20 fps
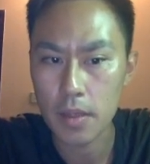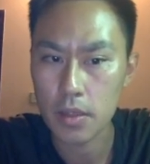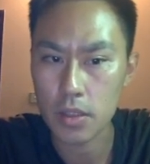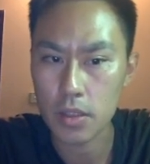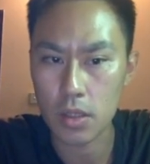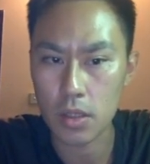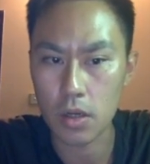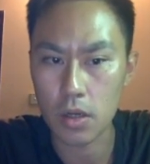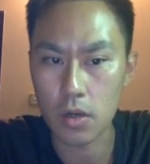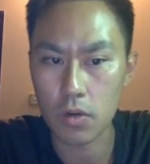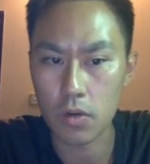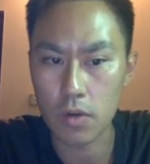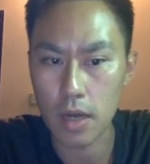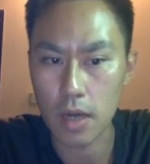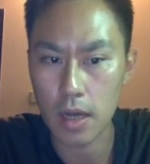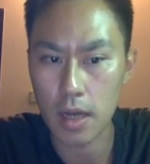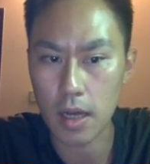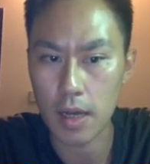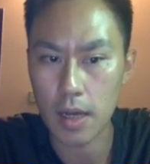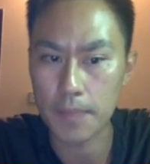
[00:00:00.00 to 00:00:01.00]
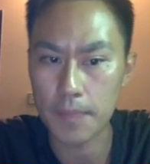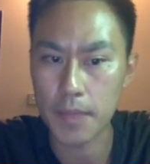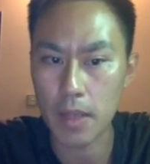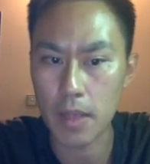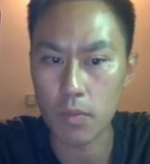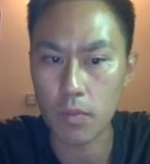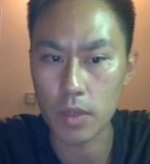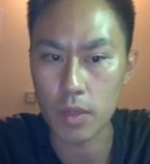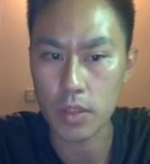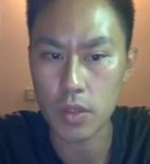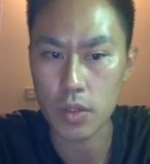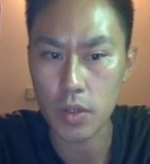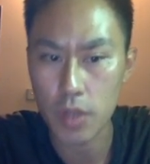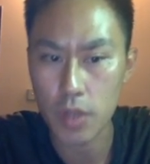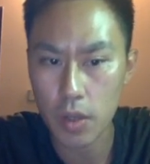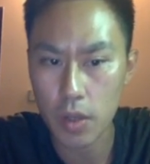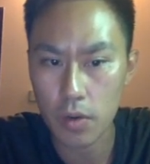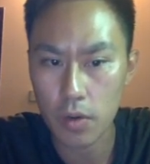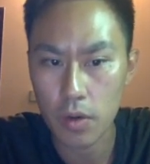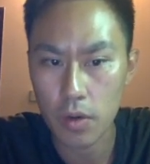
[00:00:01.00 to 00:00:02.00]
So then what
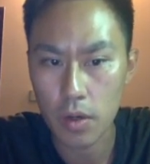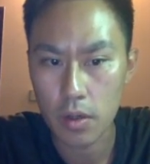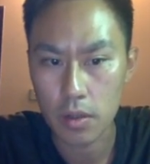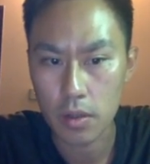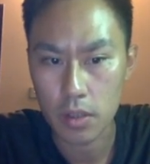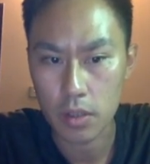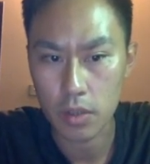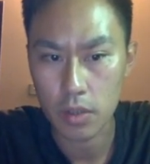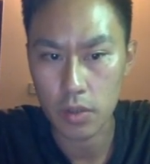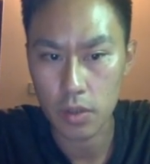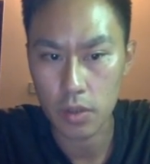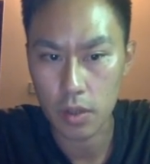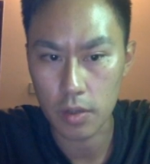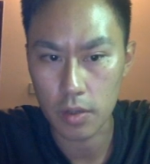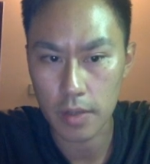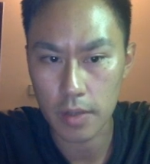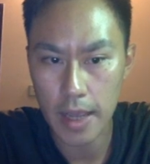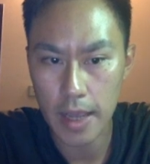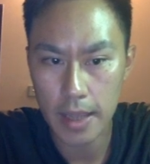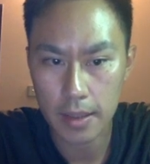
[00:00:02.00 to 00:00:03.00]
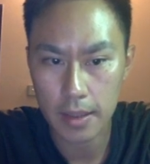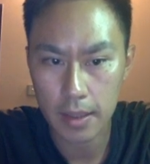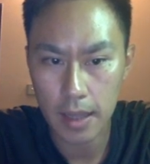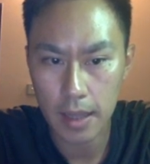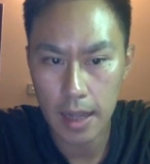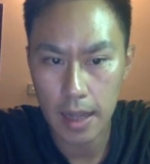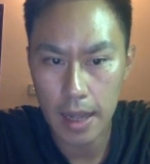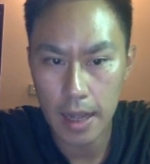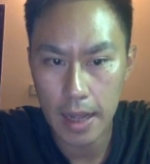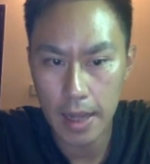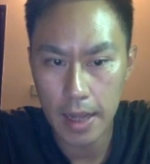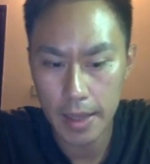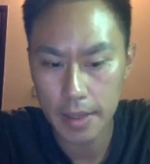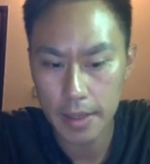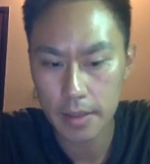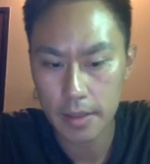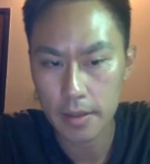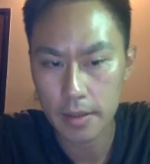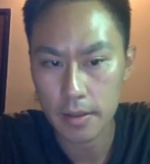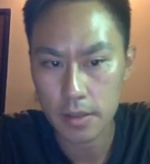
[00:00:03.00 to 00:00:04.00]
do? So you know that the
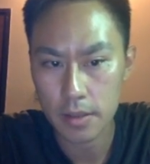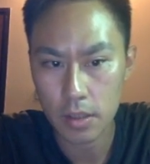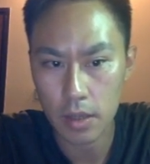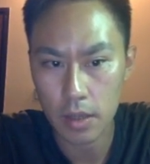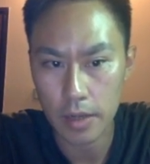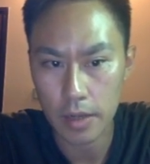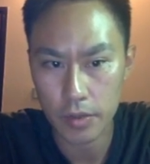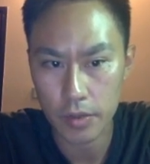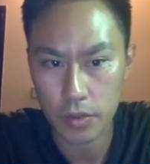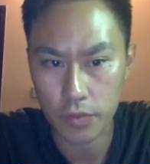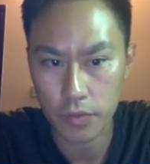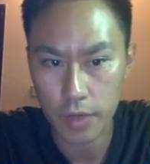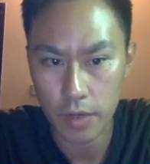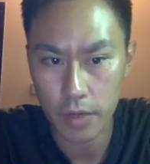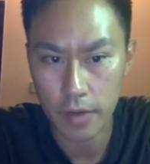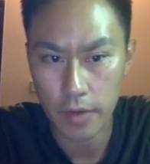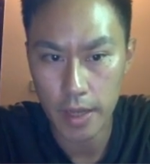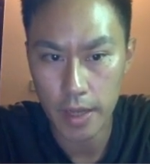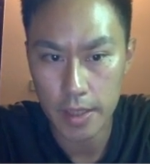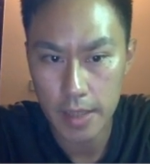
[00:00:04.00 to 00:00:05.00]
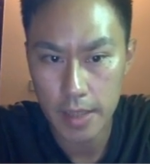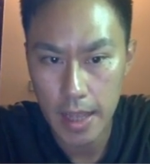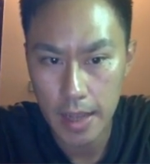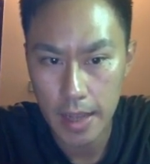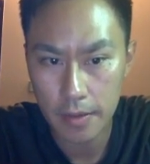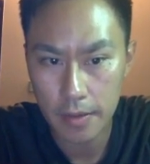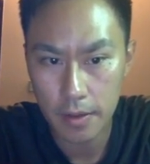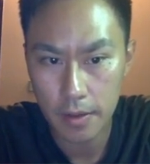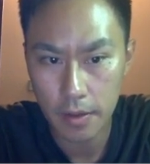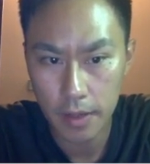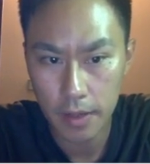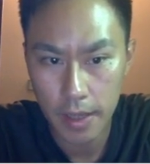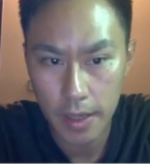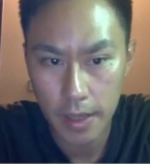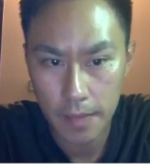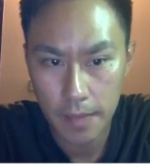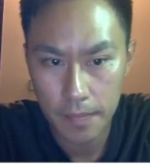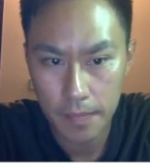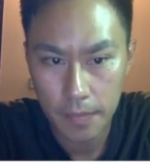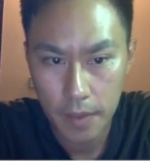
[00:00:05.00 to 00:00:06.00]
I, so I'll just rearrange that,
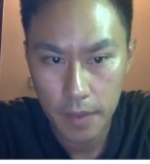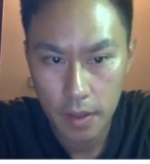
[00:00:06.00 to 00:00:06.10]
okay?